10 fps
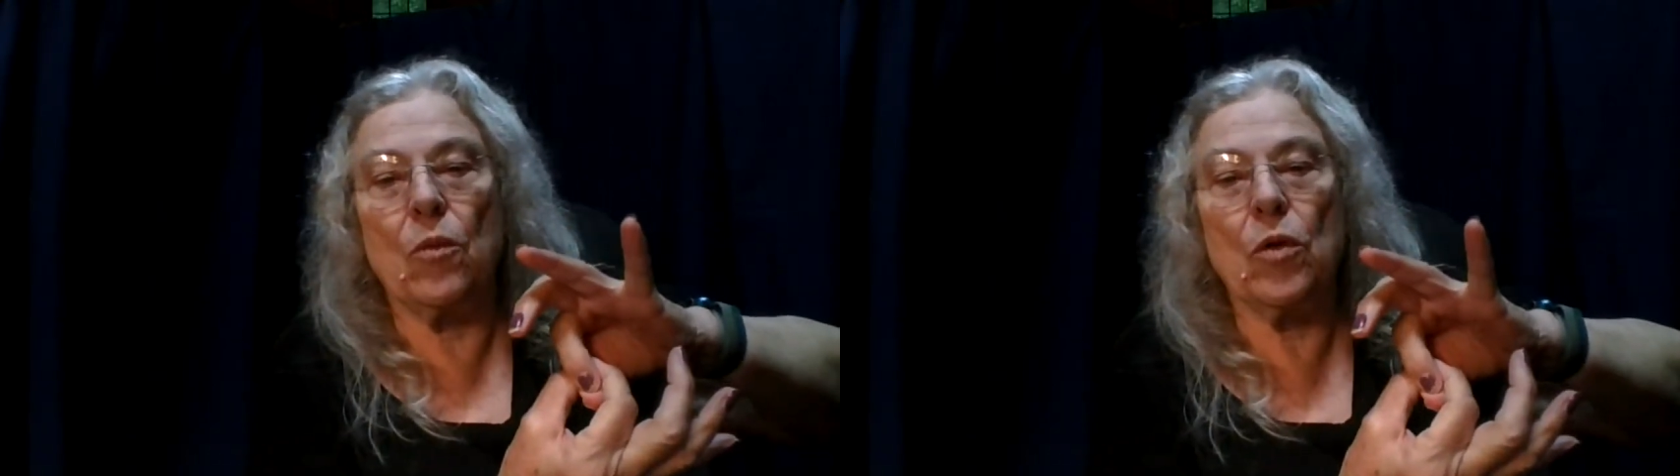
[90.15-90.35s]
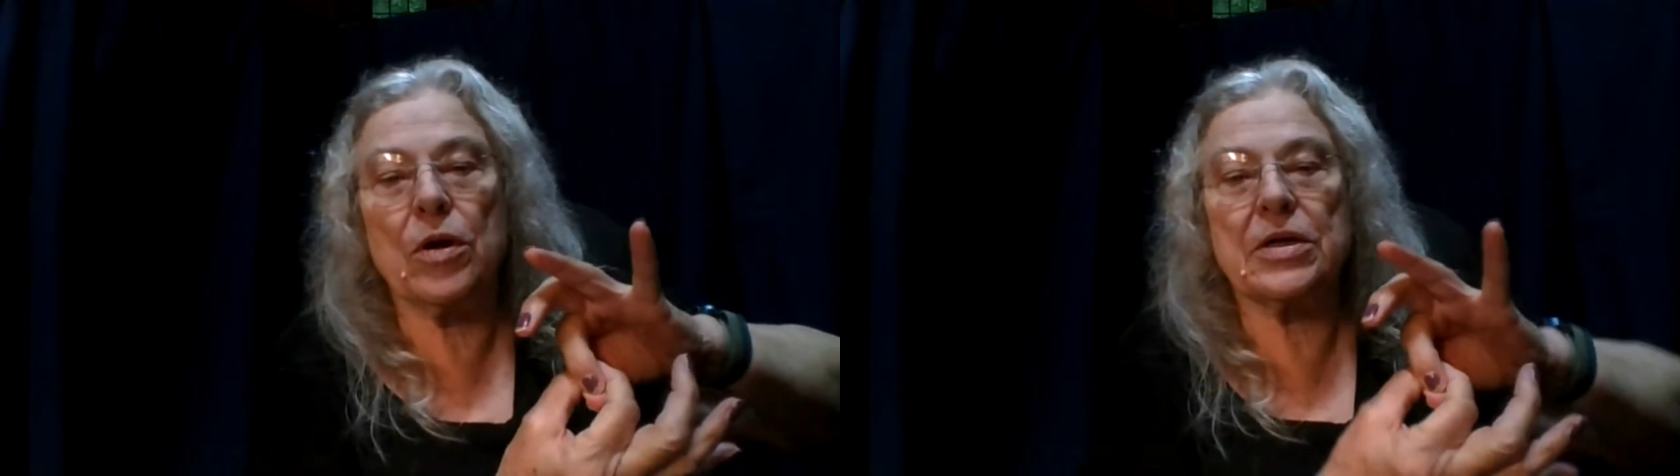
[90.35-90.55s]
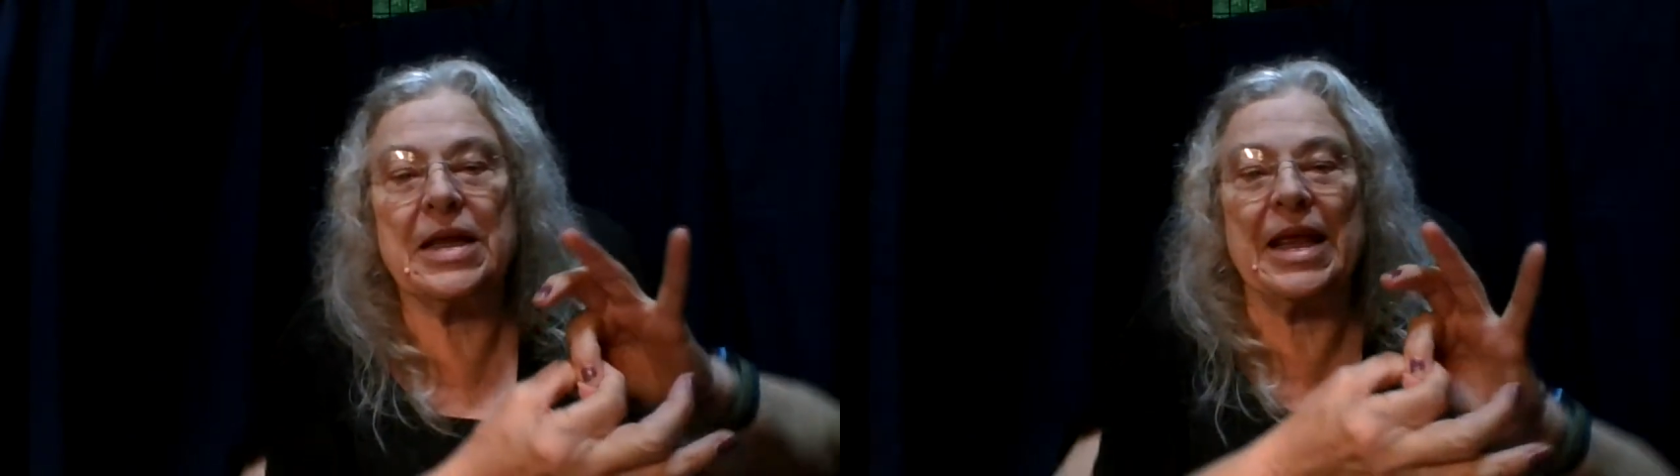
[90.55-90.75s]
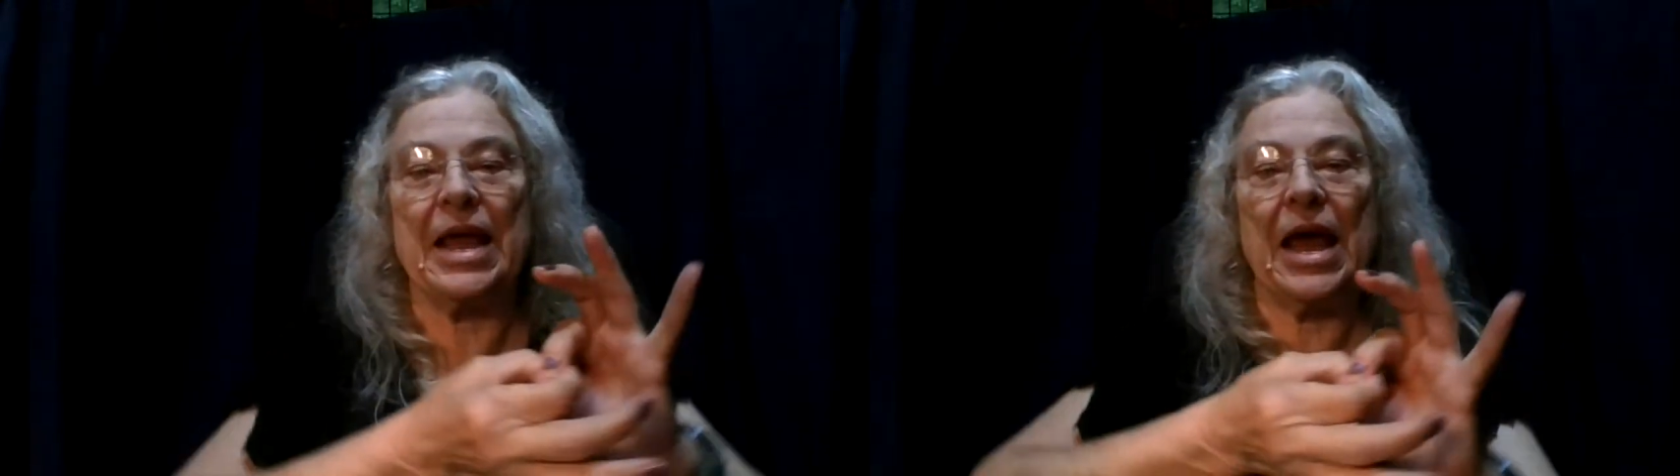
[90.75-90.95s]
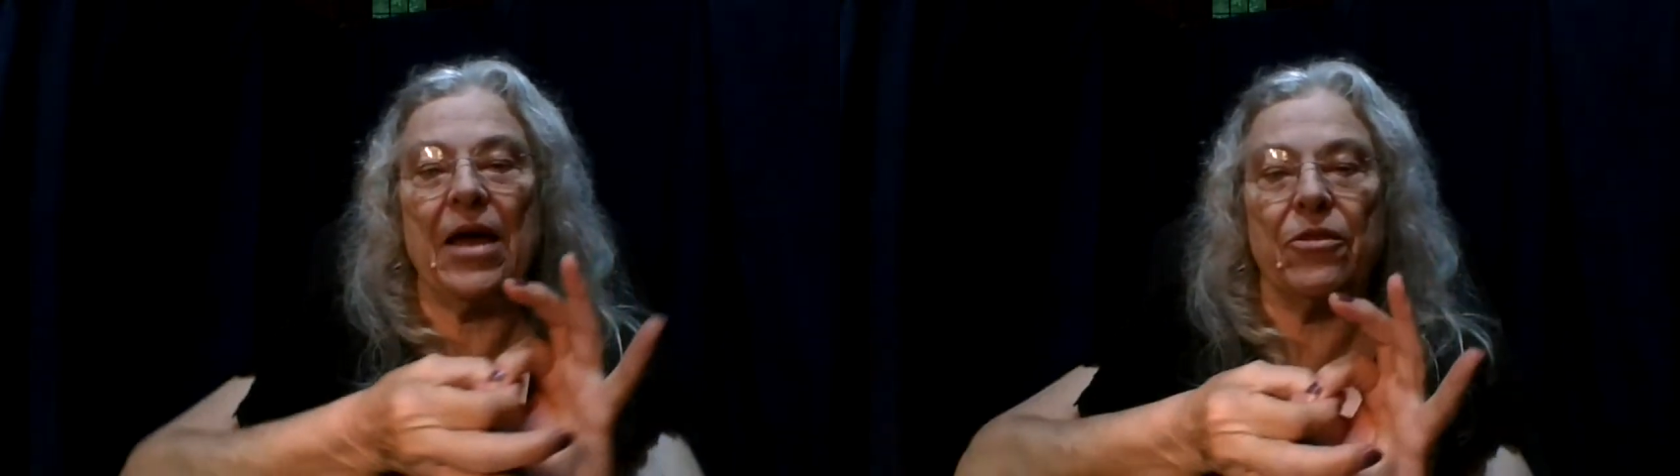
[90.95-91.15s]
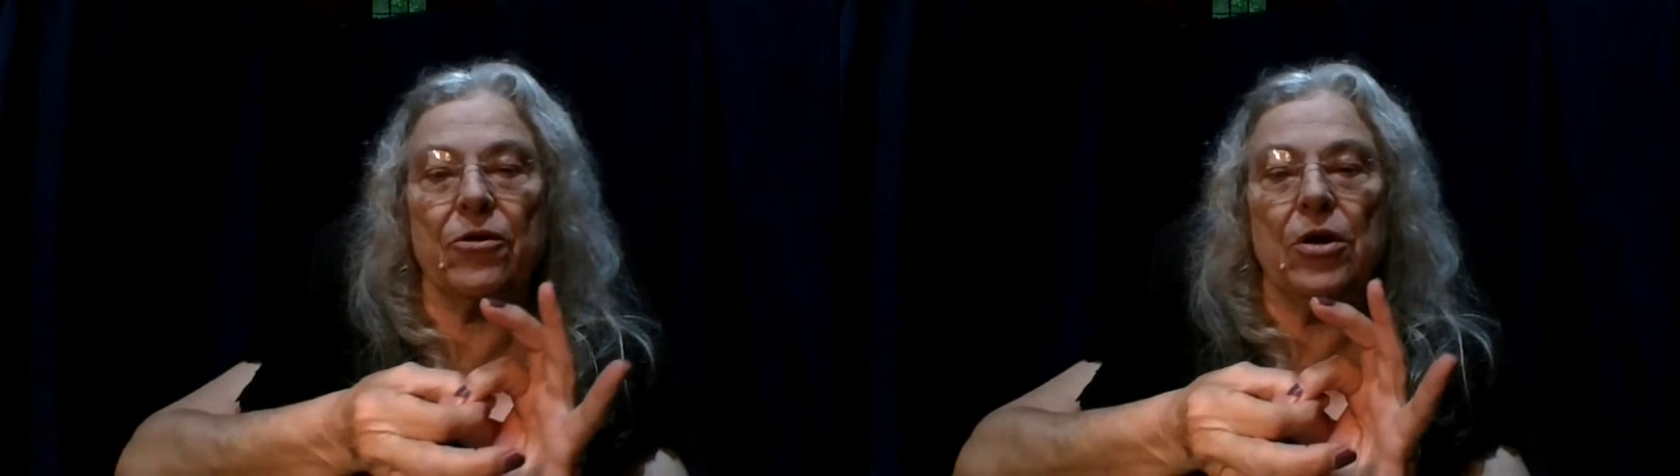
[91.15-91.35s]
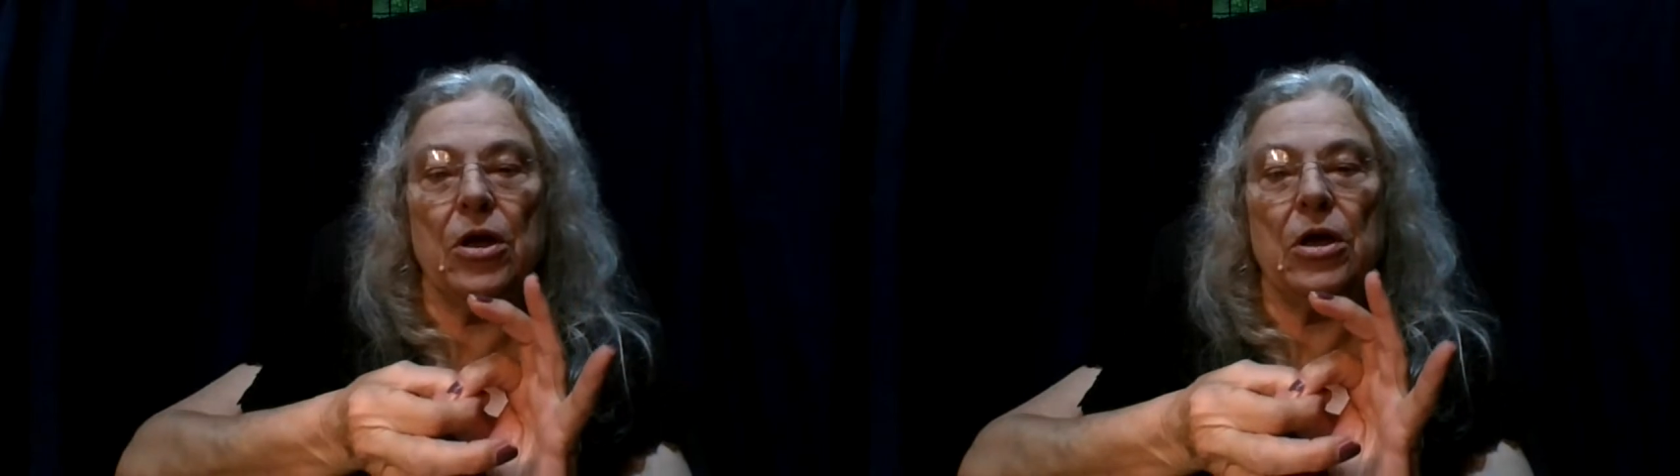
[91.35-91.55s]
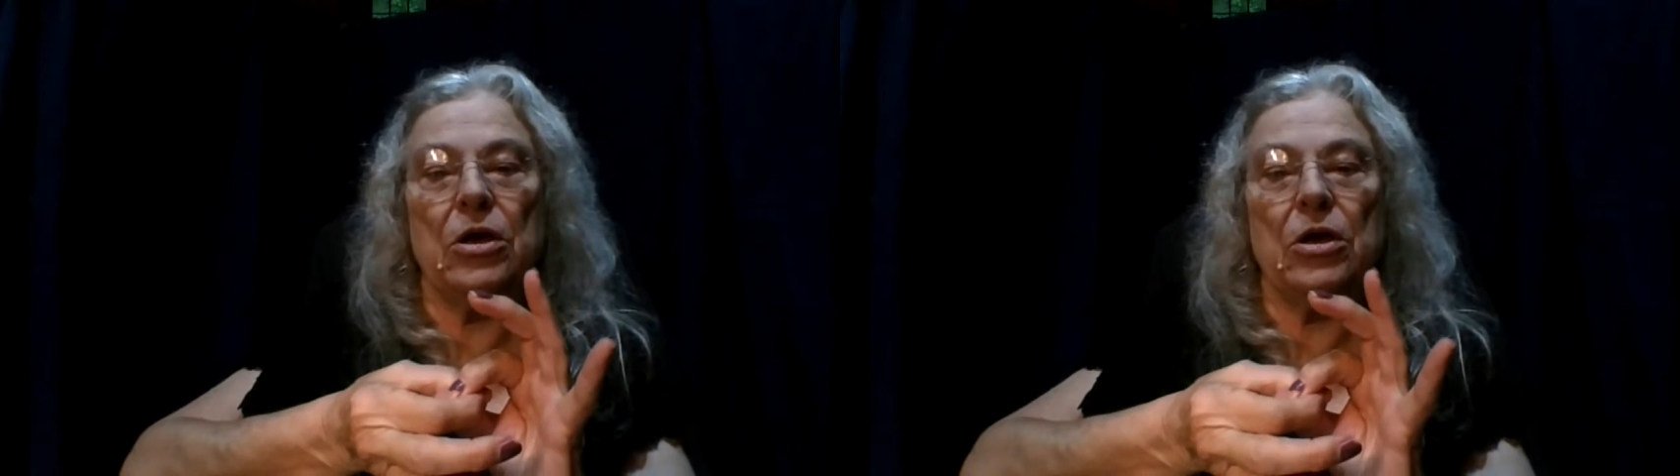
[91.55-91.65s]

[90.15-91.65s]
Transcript: work together